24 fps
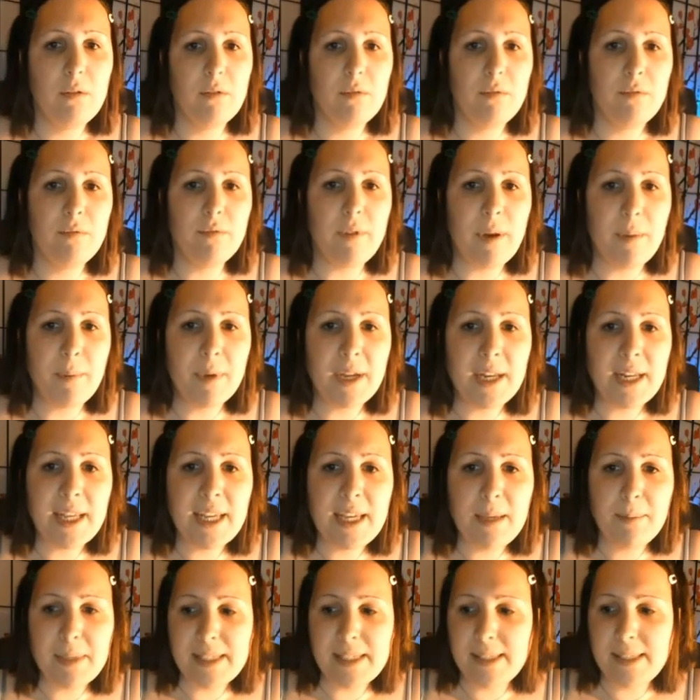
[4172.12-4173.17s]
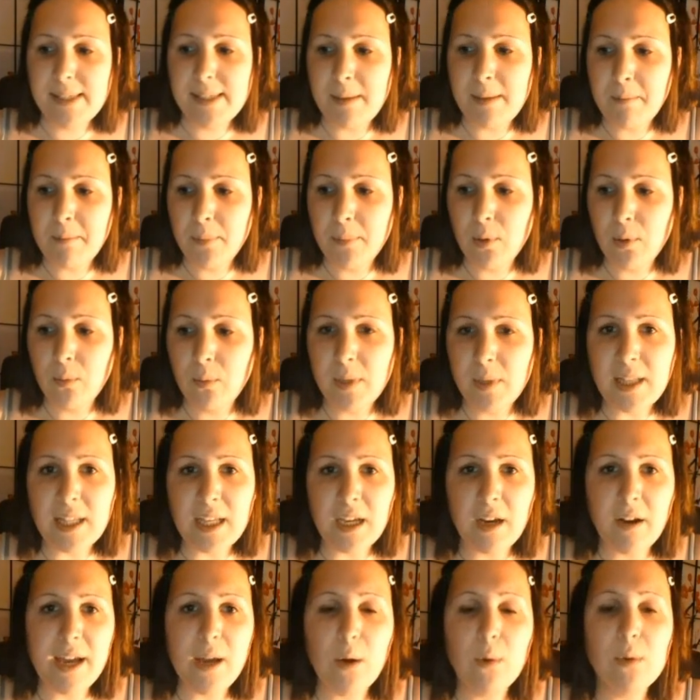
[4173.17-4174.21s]
Right, we're going to keep it simple with the
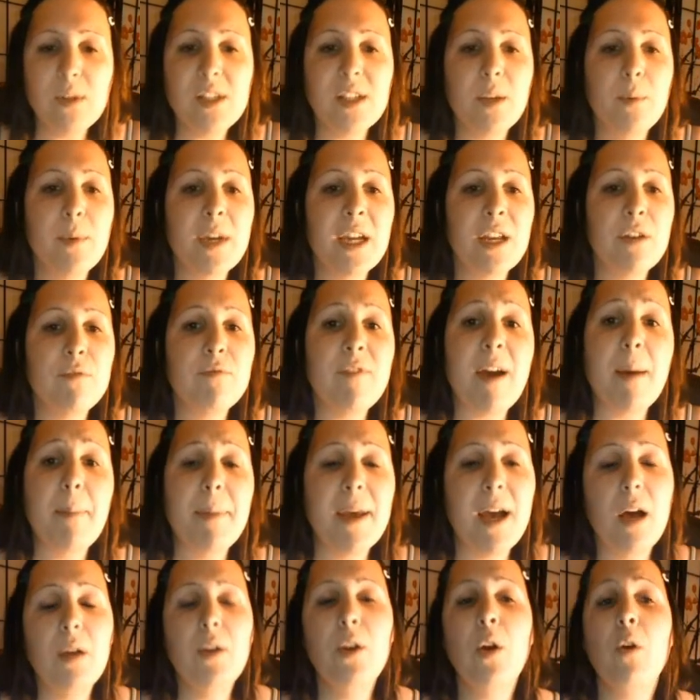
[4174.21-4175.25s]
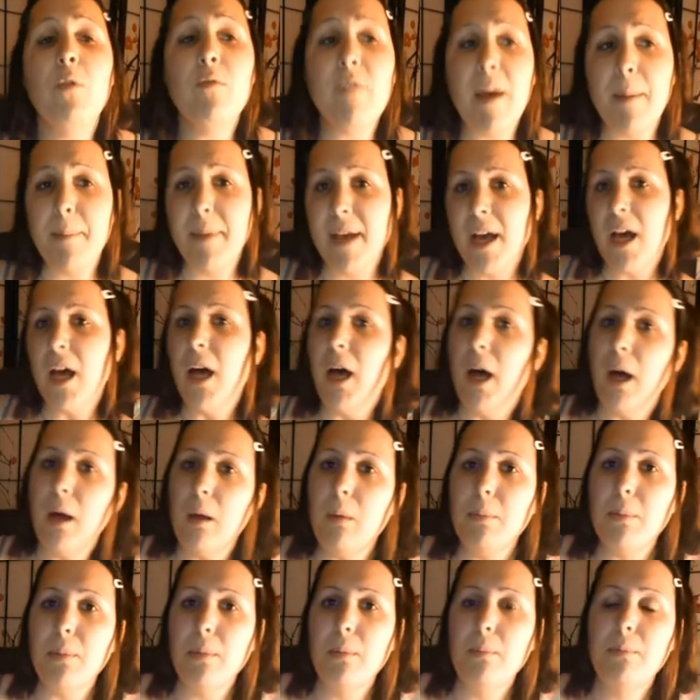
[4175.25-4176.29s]
eye. Also, we're going to wrap it, not wrap it
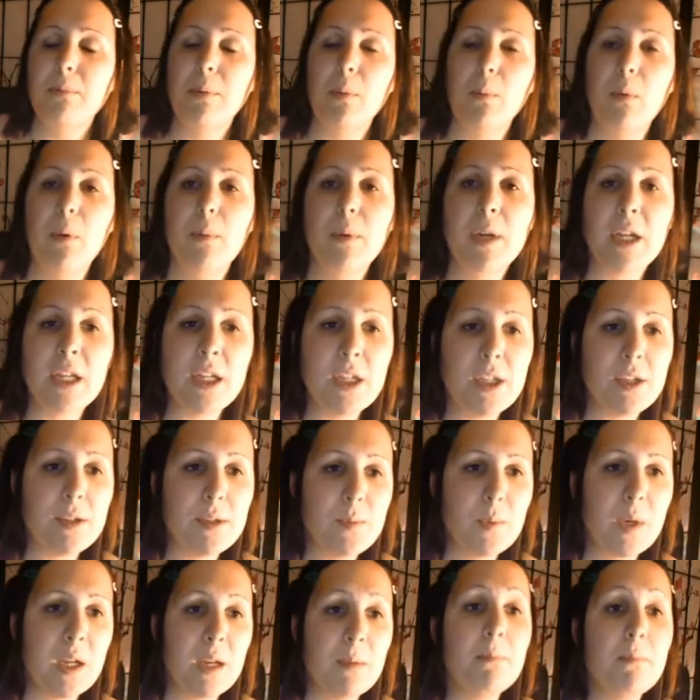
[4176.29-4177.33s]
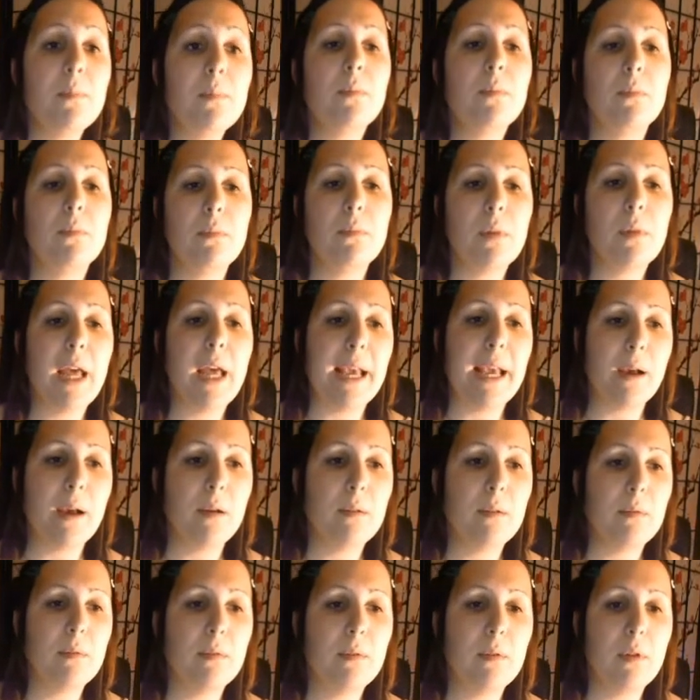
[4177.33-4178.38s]
up, but what we're going to do is we're going to, like,
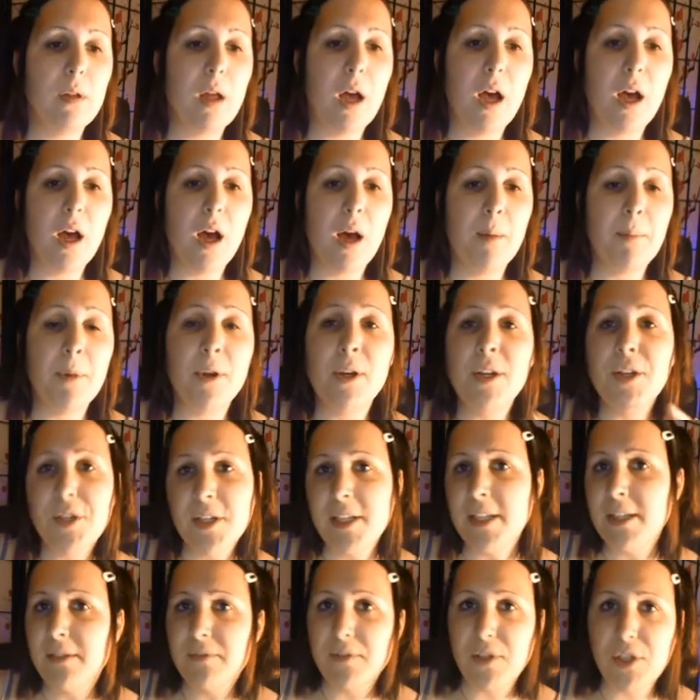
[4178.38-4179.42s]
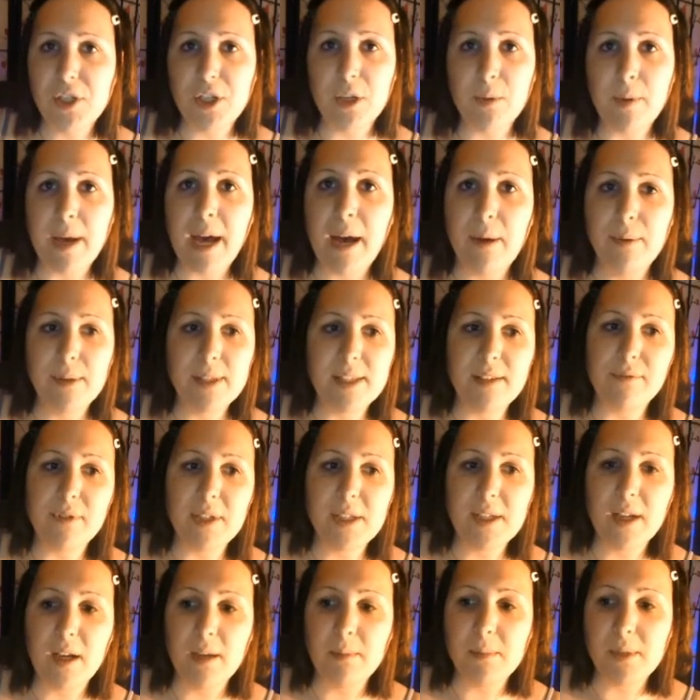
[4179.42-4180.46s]
I'm only doing this for two hours every
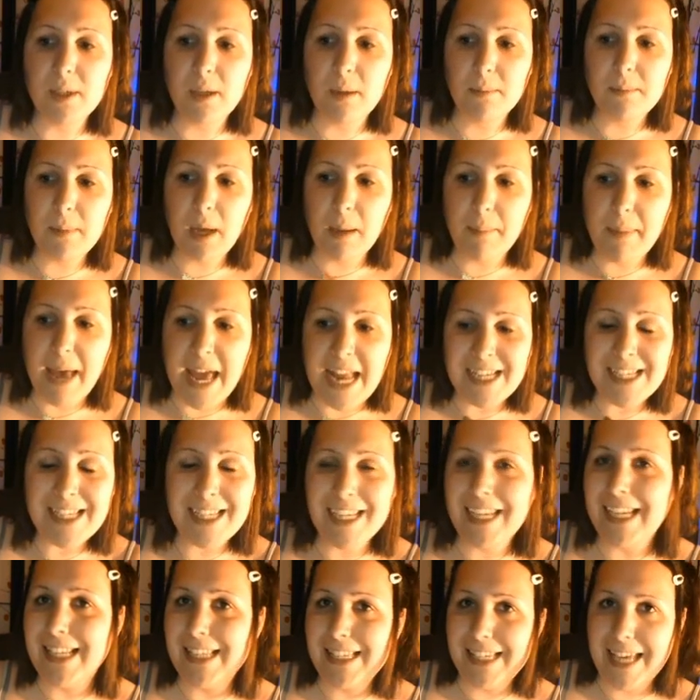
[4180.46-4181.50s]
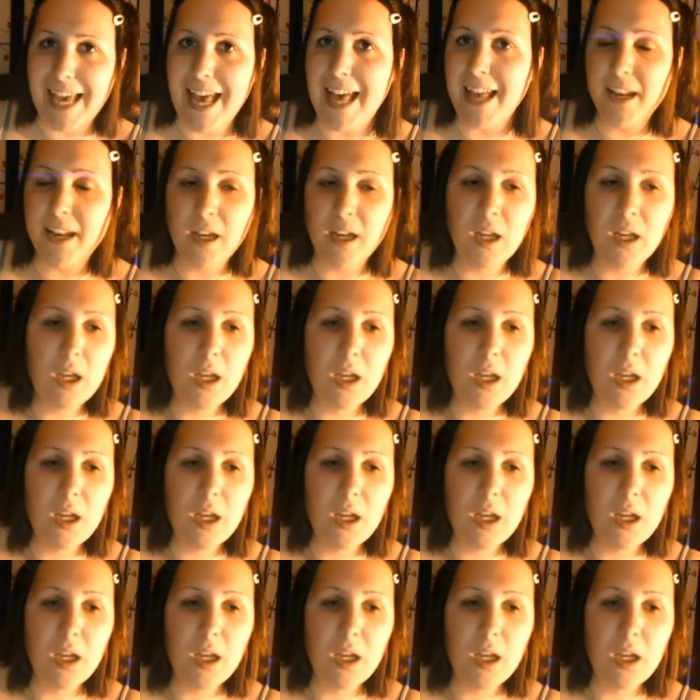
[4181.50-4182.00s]
time, so I'm, I'm ending at 10.